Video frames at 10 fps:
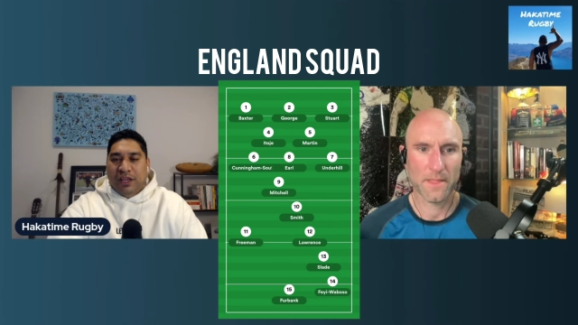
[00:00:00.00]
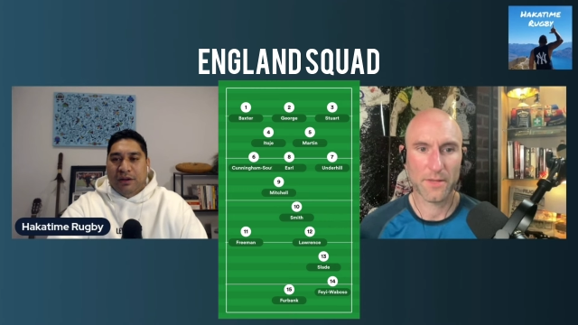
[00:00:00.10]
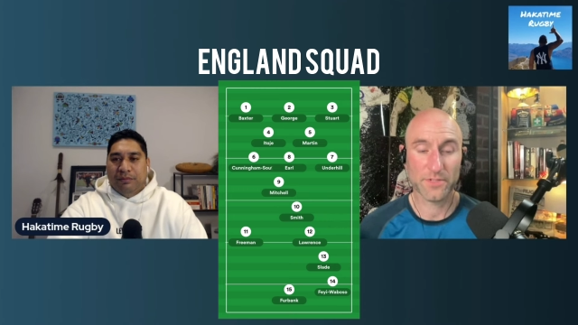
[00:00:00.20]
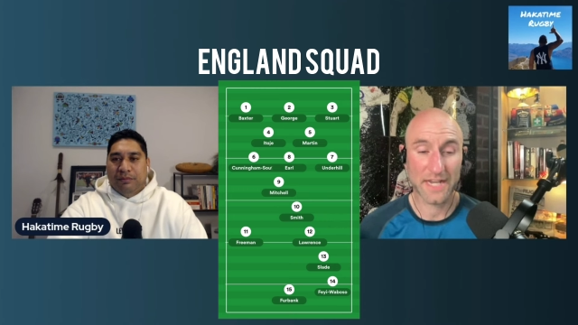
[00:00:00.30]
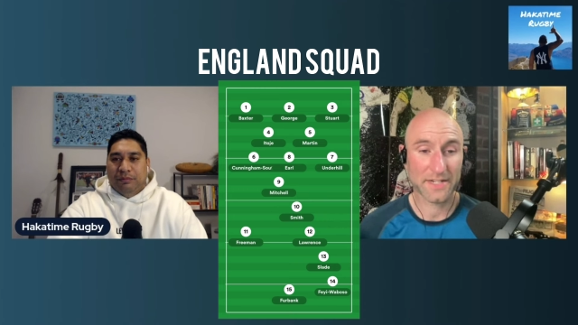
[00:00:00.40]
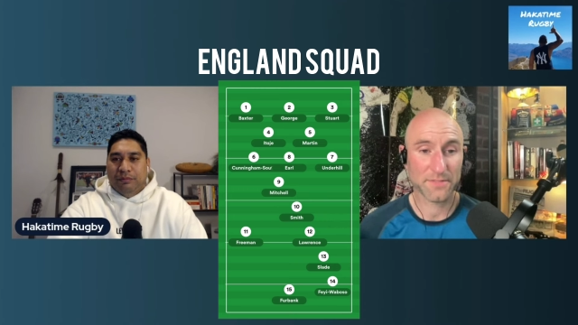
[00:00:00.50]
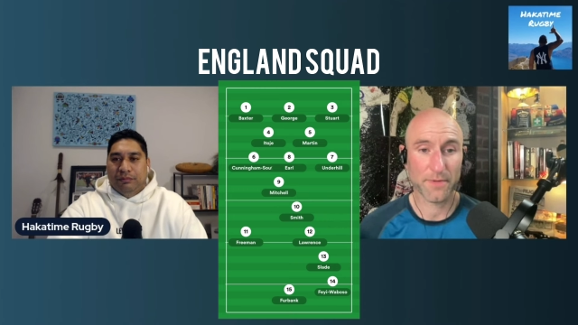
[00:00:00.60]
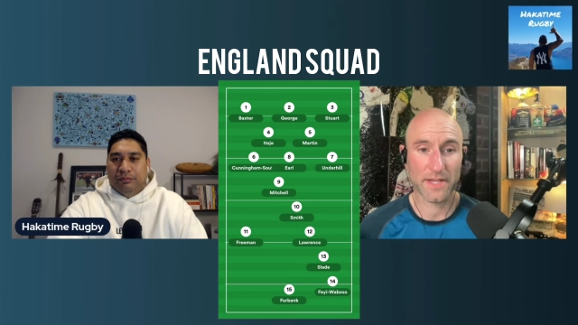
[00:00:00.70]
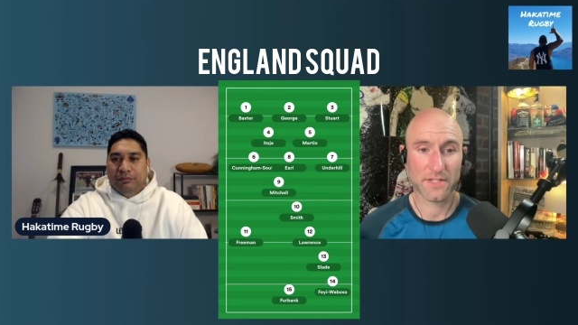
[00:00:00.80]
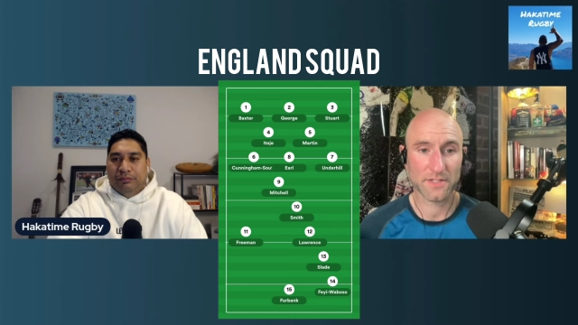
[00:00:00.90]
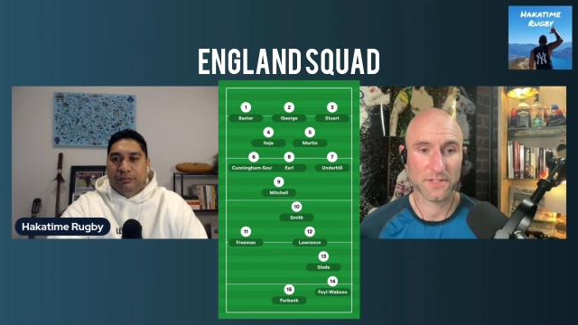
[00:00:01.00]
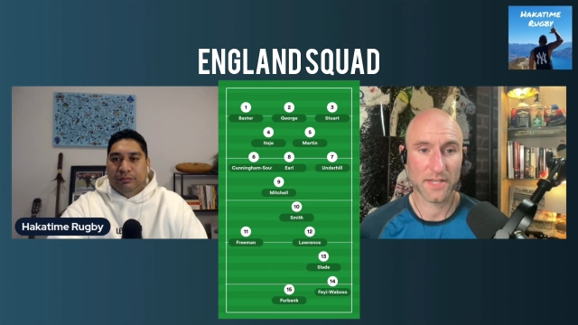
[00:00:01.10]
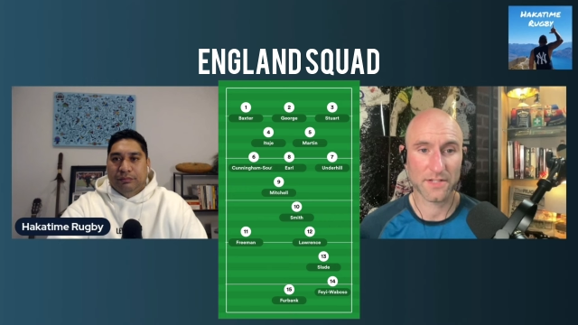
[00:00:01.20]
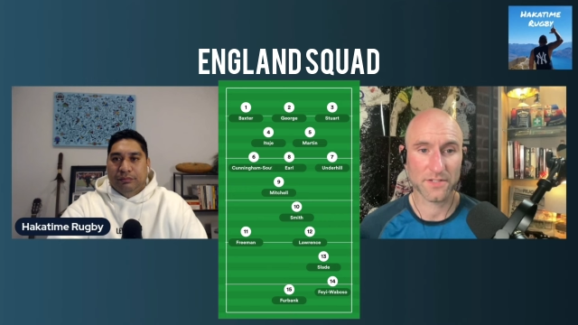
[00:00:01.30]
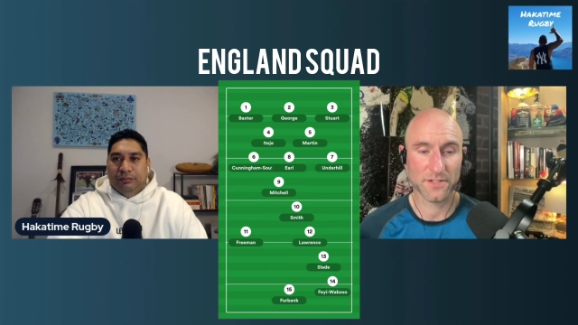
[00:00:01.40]
Speaker 1: he was at his best
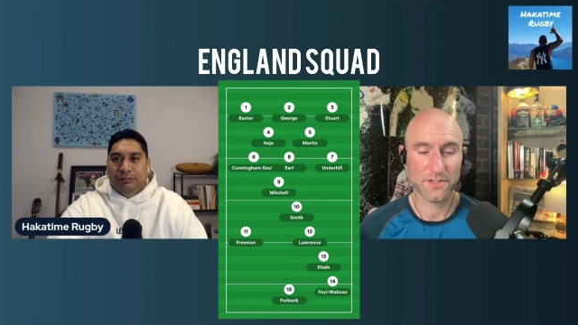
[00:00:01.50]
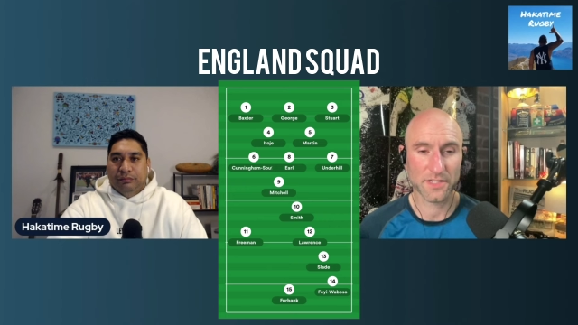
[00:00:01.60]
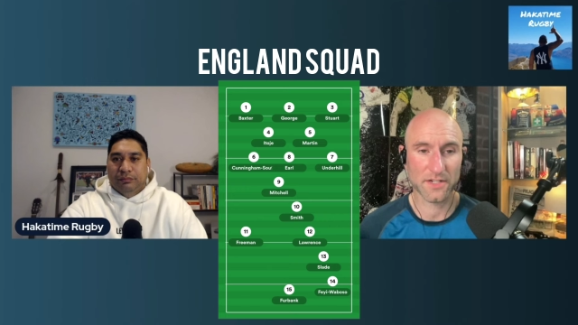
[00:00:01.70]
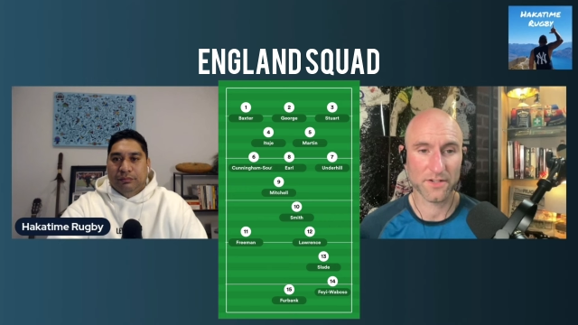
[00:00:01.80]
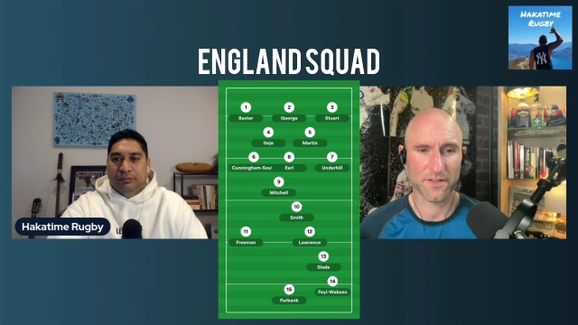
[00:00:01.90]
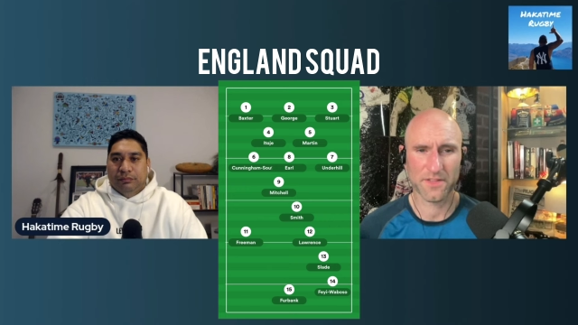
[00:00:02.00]
against New Zealand.